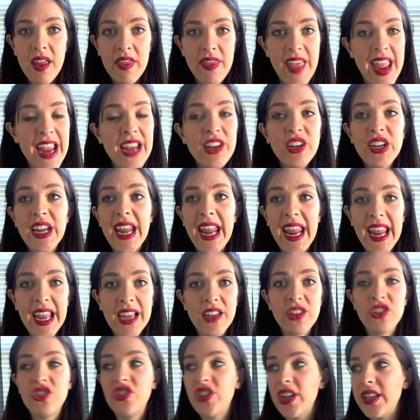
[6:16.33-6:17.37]
they
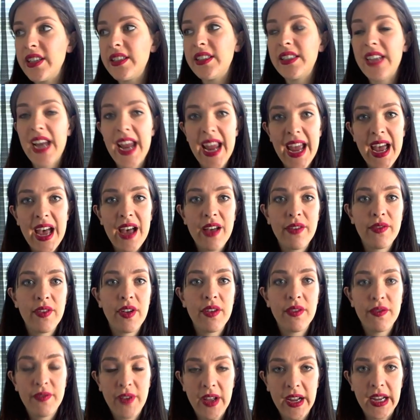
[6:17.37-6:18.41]
can't just have
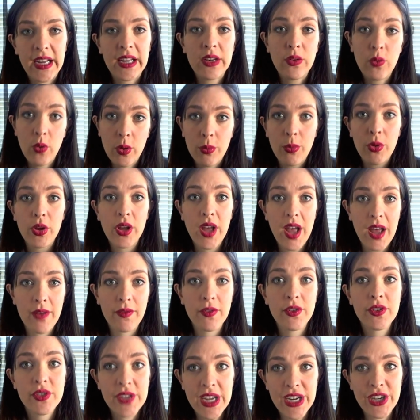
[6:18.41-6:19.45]
a fucking normal
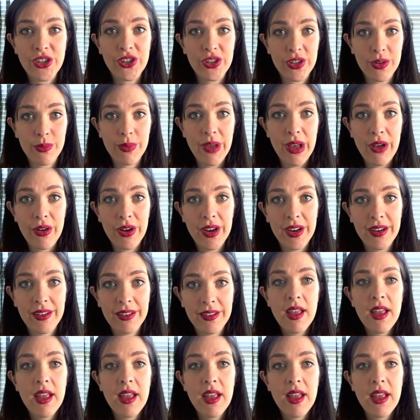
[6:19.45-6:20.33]
conversation about it.